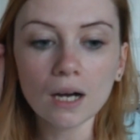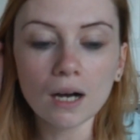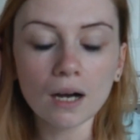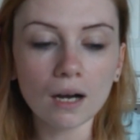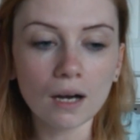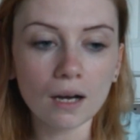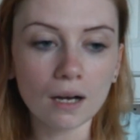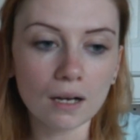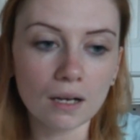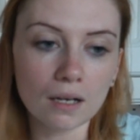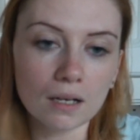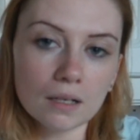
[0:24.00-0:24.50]

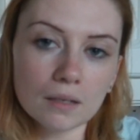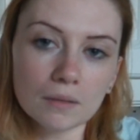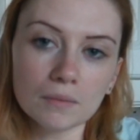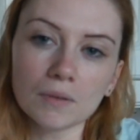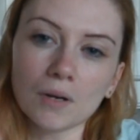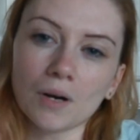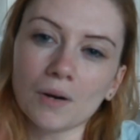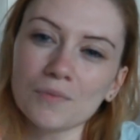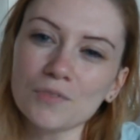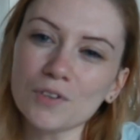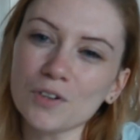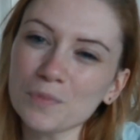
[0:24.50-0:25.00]

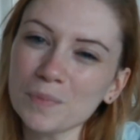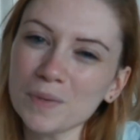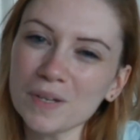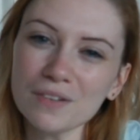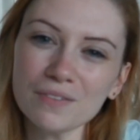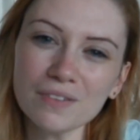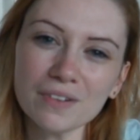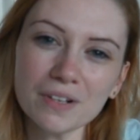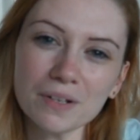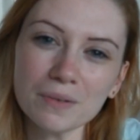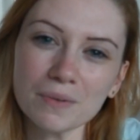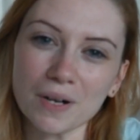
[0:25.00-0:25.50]
I'm not
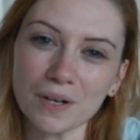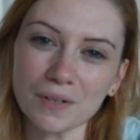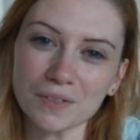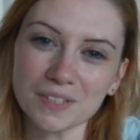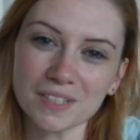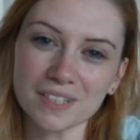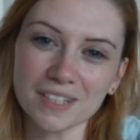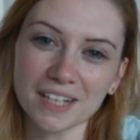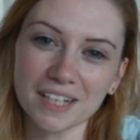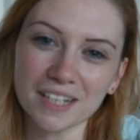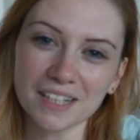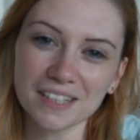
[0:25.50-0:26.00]
being very well
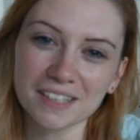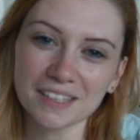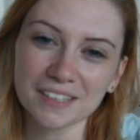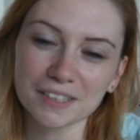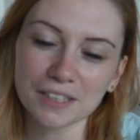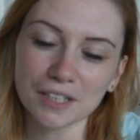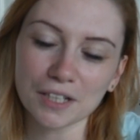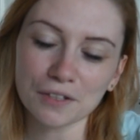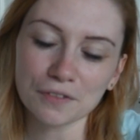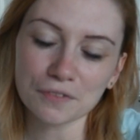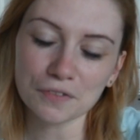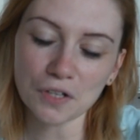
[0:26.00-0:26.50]
today.
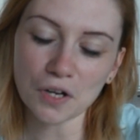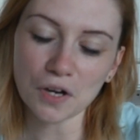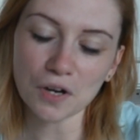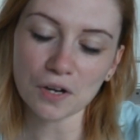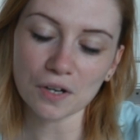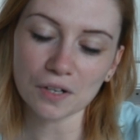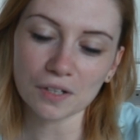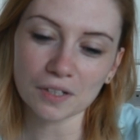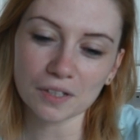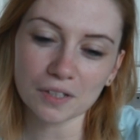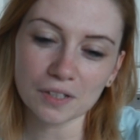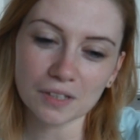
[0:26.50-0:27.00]
I've
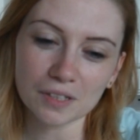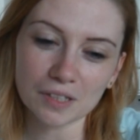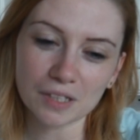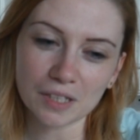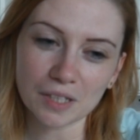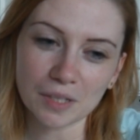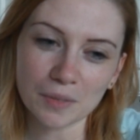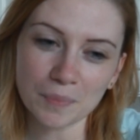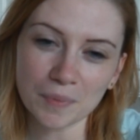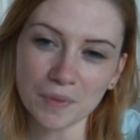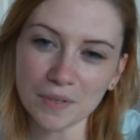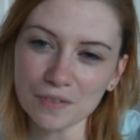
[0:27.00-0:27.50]
got
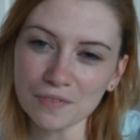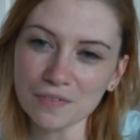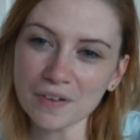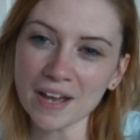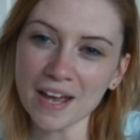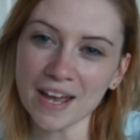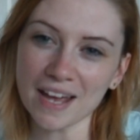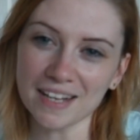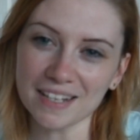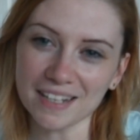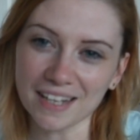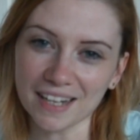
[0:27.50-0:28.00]
a bit of a
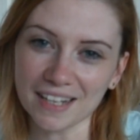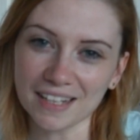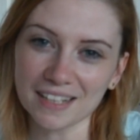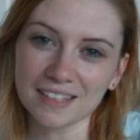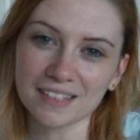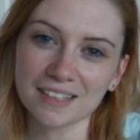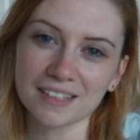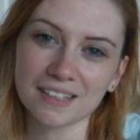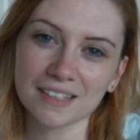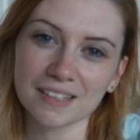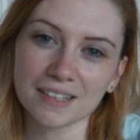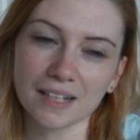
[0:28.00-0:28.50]

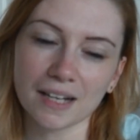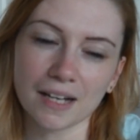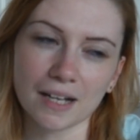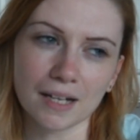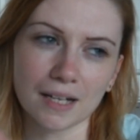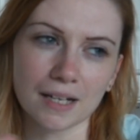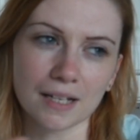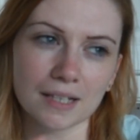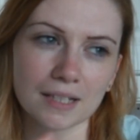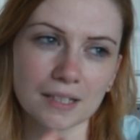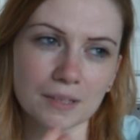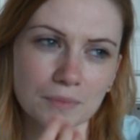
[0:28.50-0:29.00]
headache
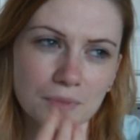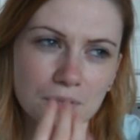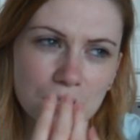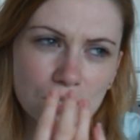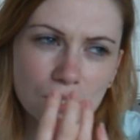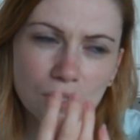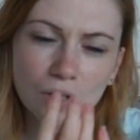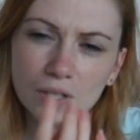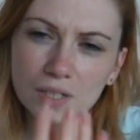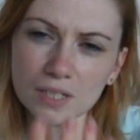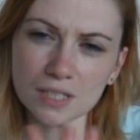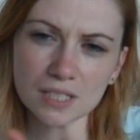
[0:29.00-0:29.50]
and my
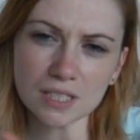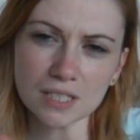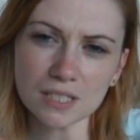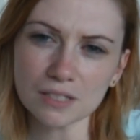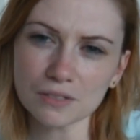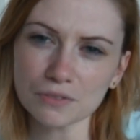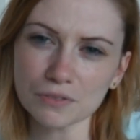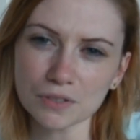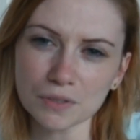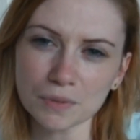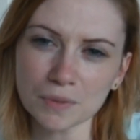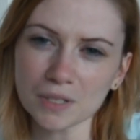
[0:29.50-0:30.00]
sinuses
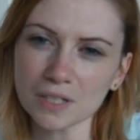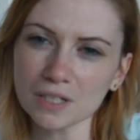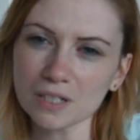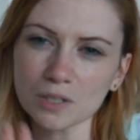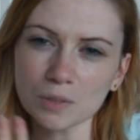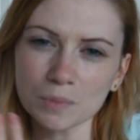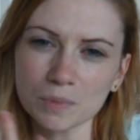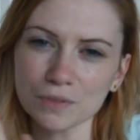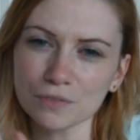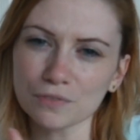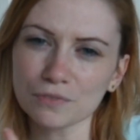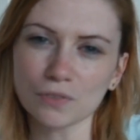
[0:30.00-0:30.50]
are a
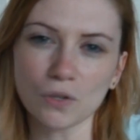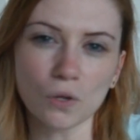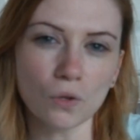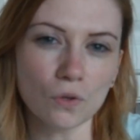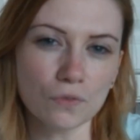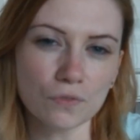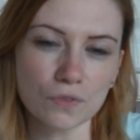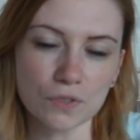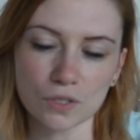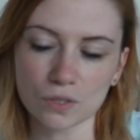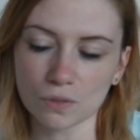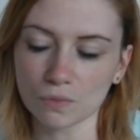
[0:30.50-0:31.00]
little bit full
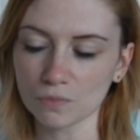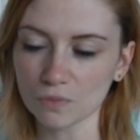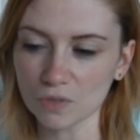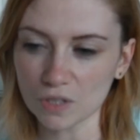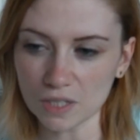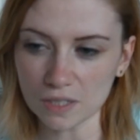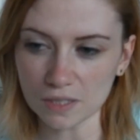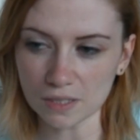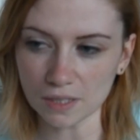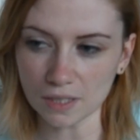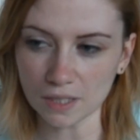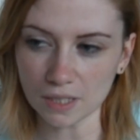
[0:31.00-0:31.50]
for some
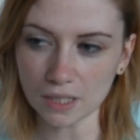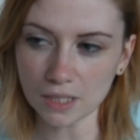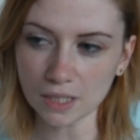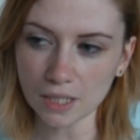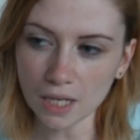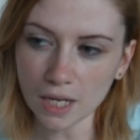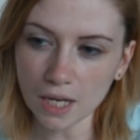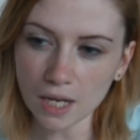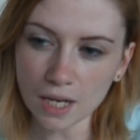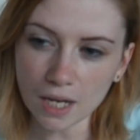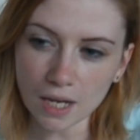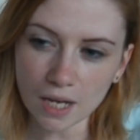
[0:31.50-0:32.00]
reason.
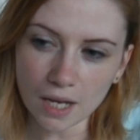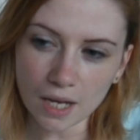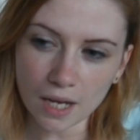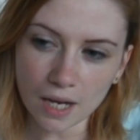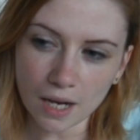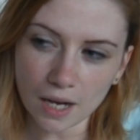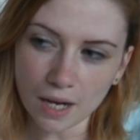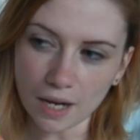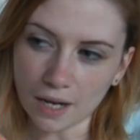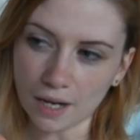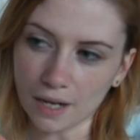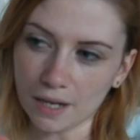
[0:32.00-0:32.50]

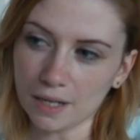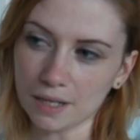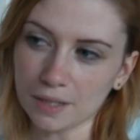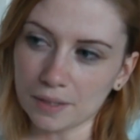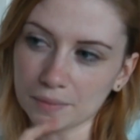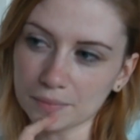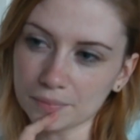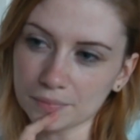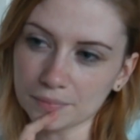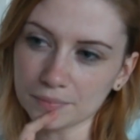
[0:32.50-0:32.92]
Yeah,